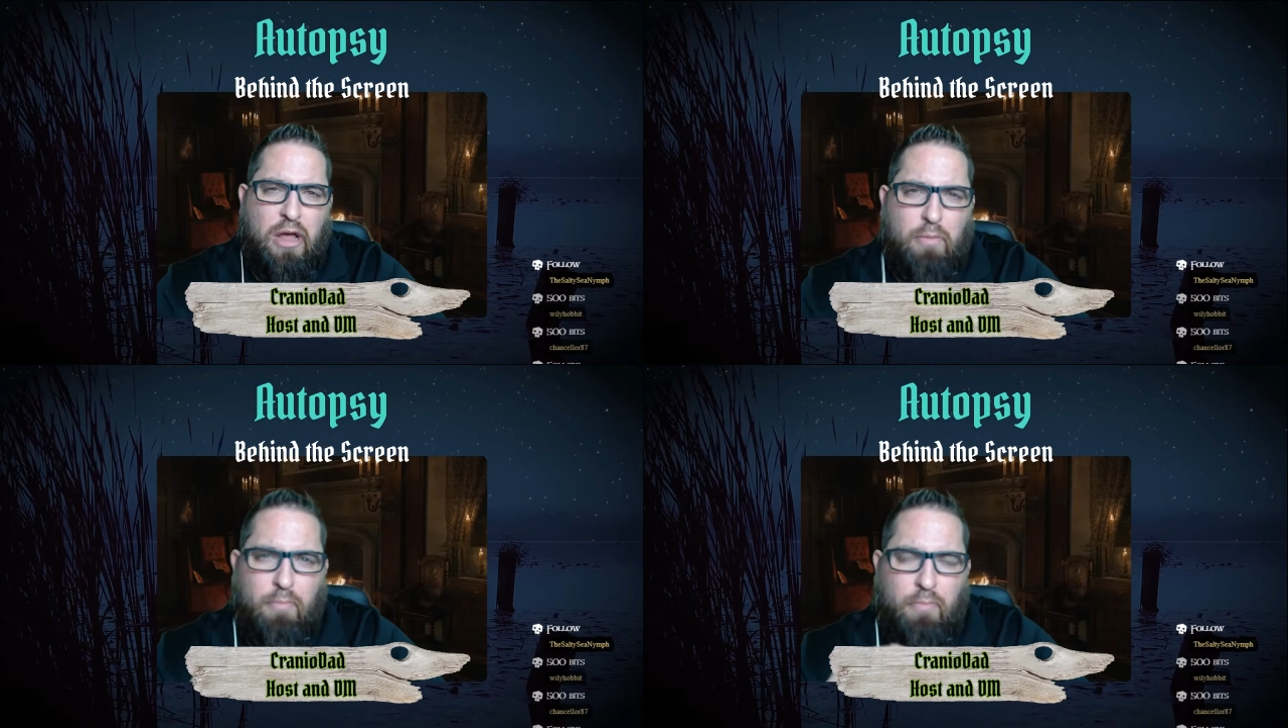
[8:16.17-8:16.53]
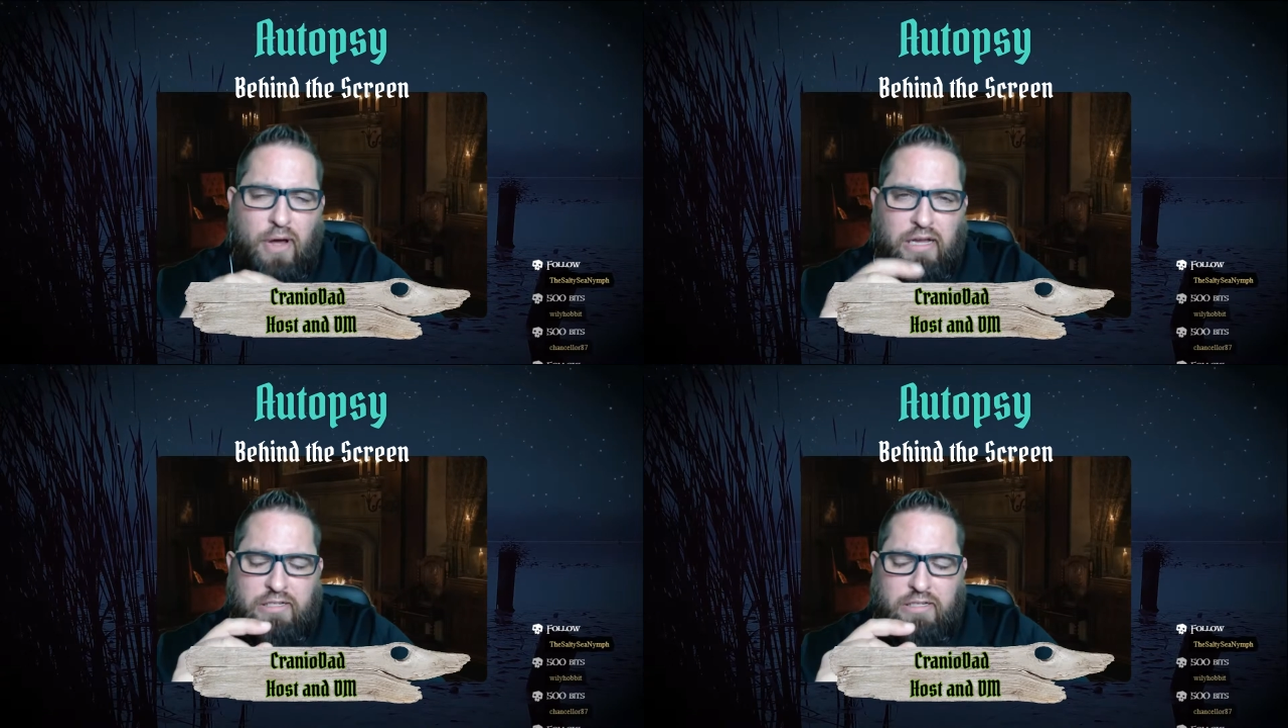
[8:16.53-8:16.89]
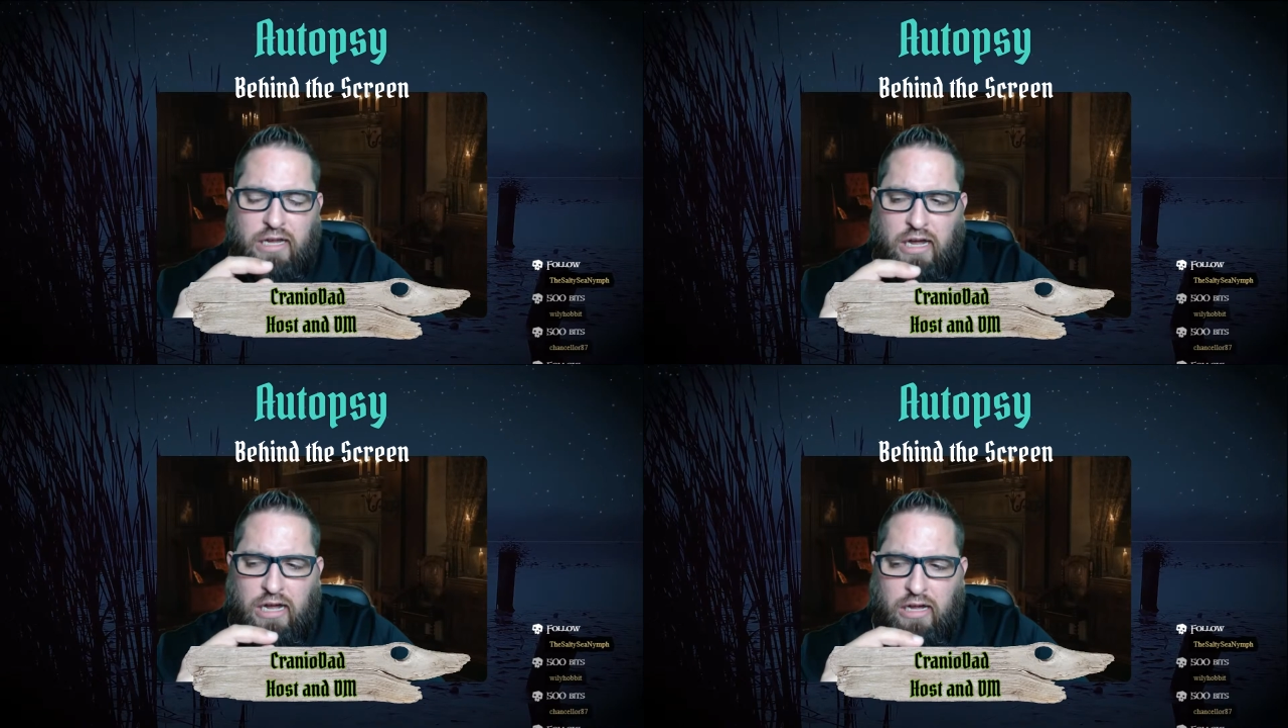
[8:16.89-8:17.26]
But
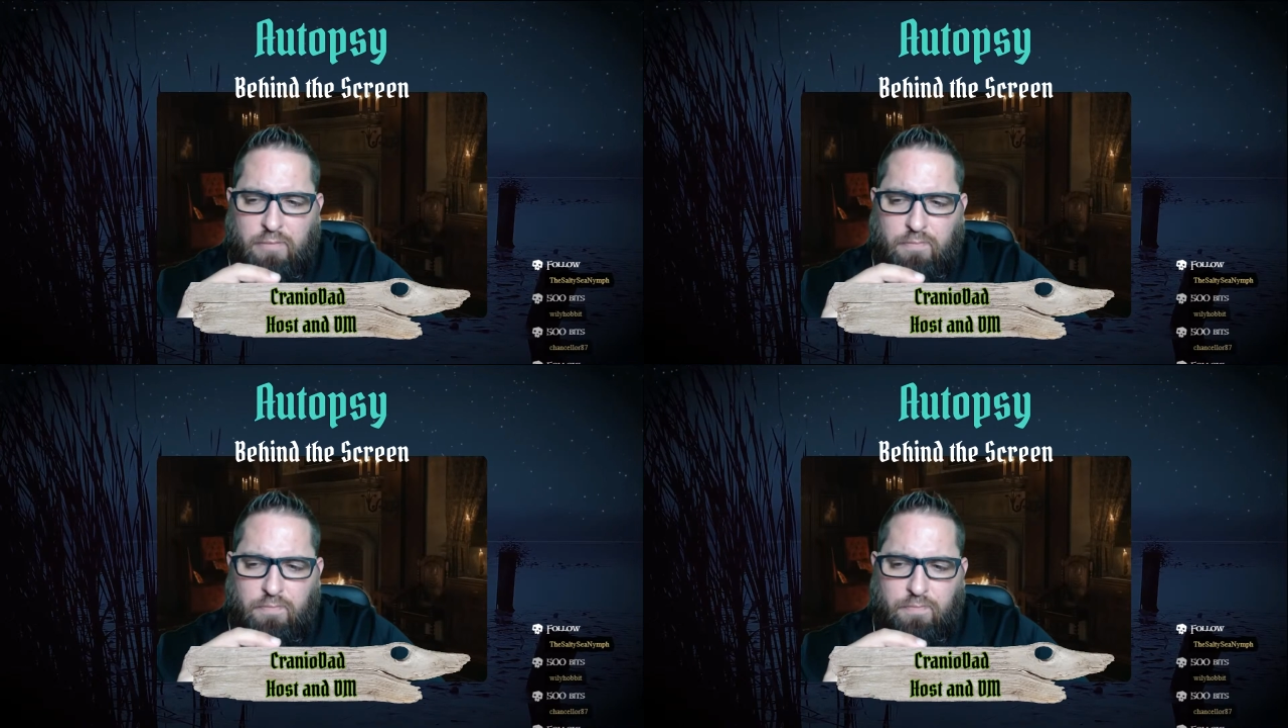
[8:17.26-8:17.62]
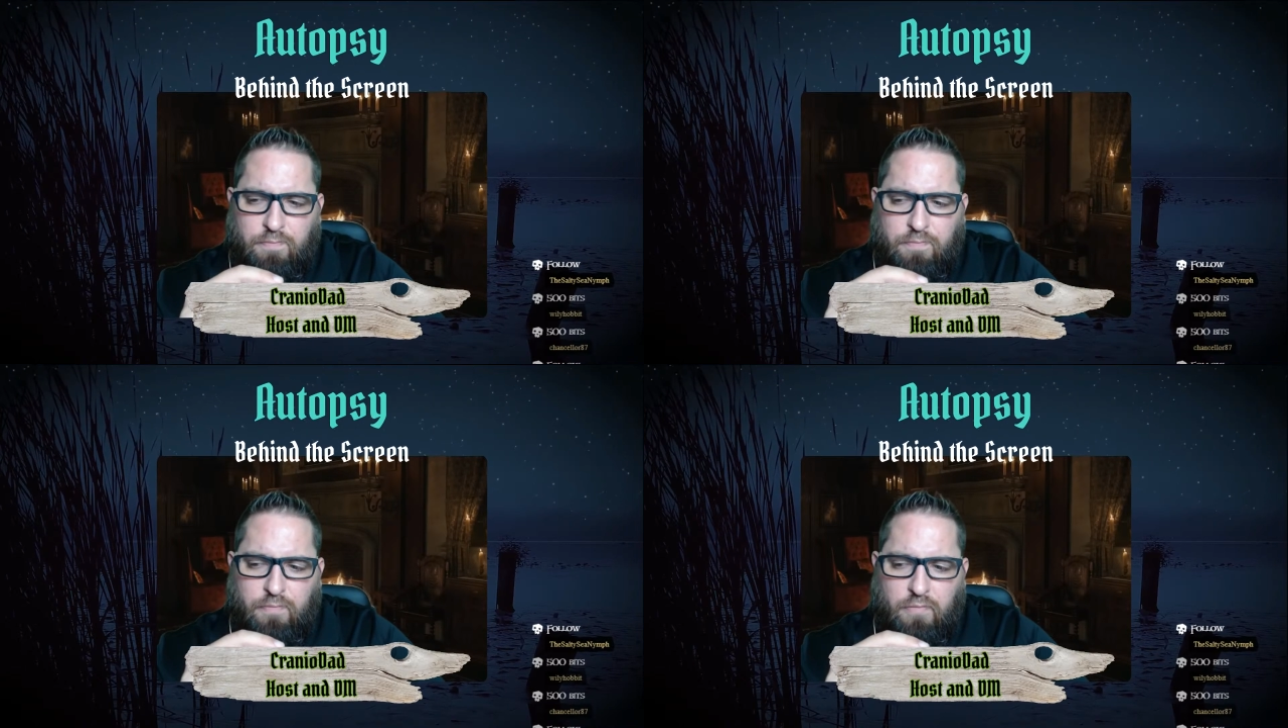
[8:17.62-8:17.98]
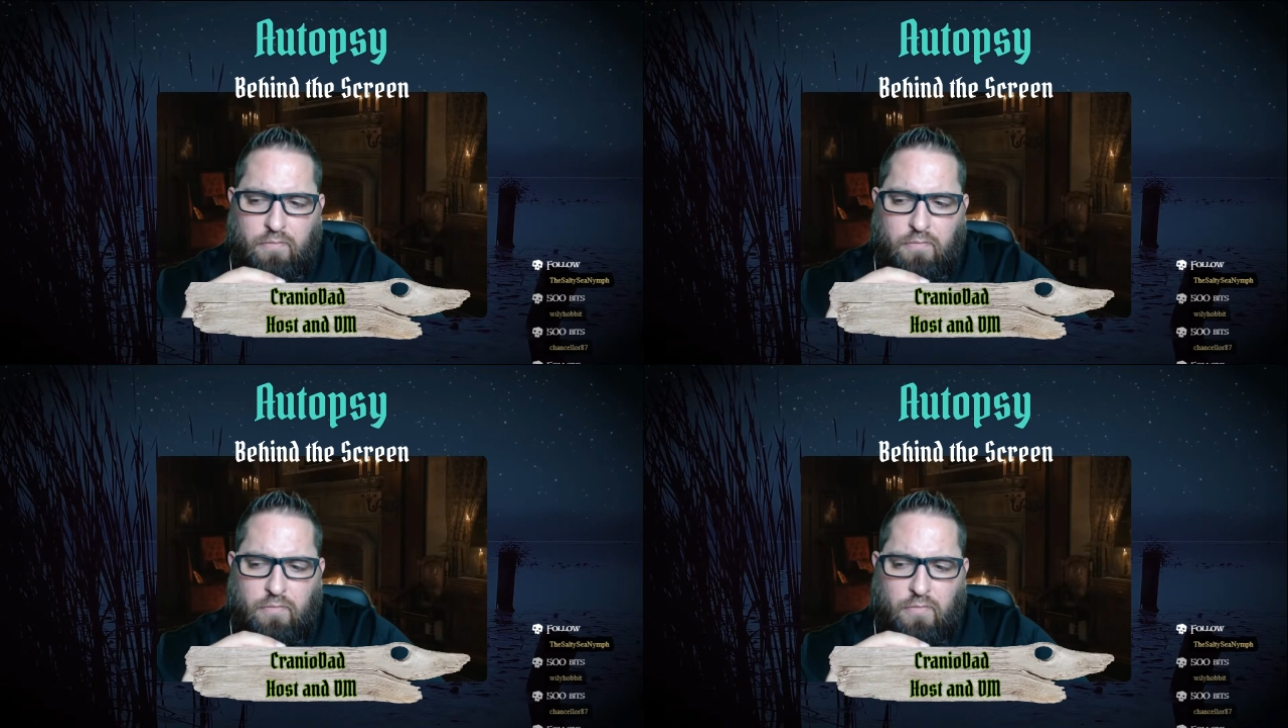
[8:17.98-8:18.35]
I
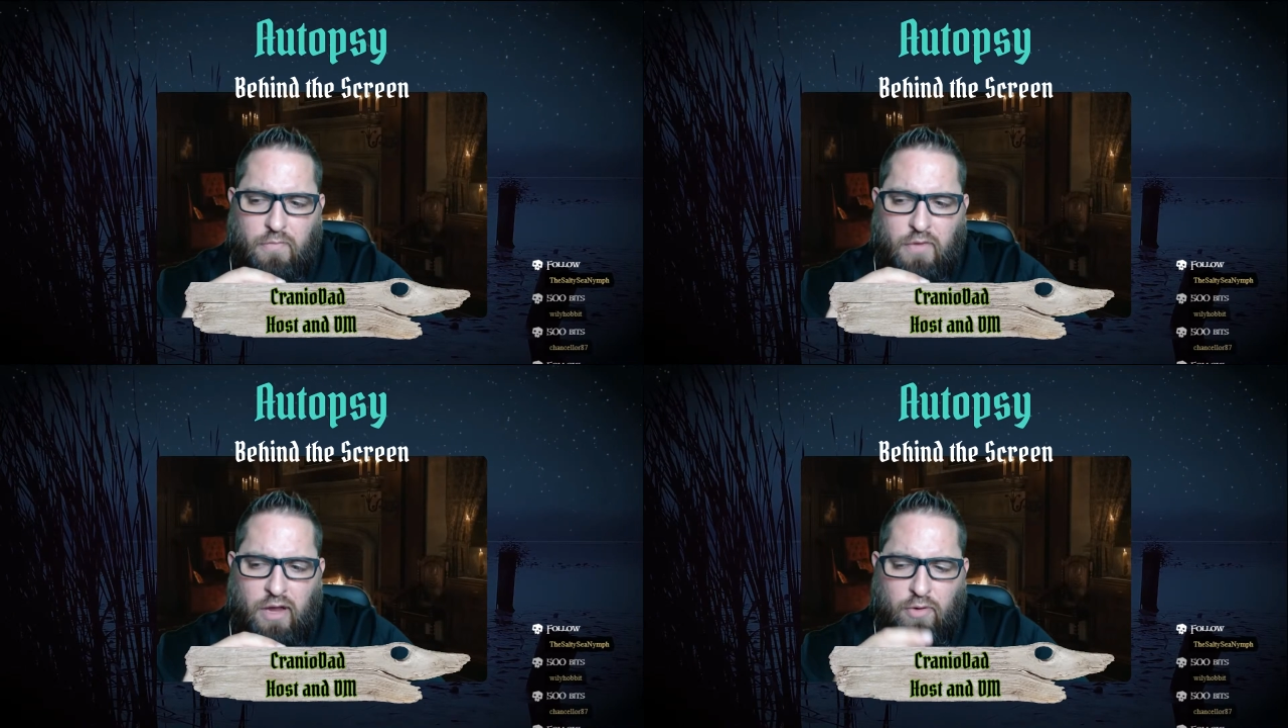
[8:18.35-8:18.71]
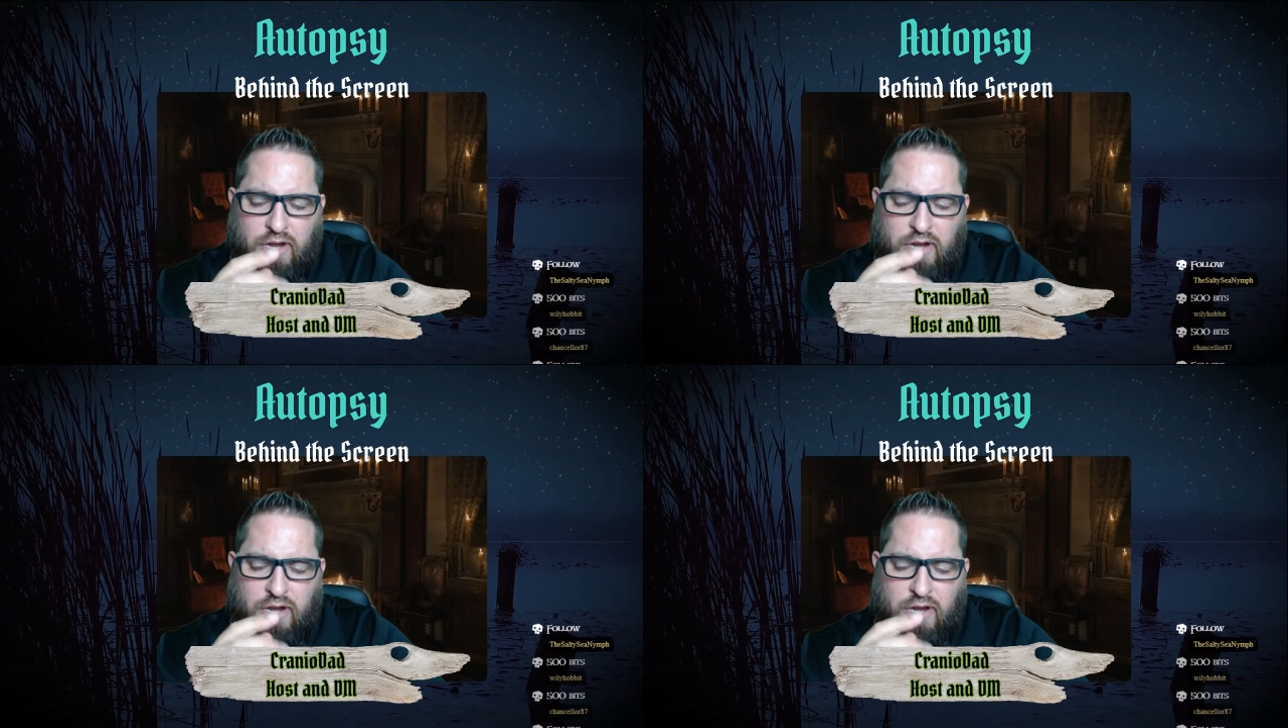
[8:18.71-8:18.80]
wrote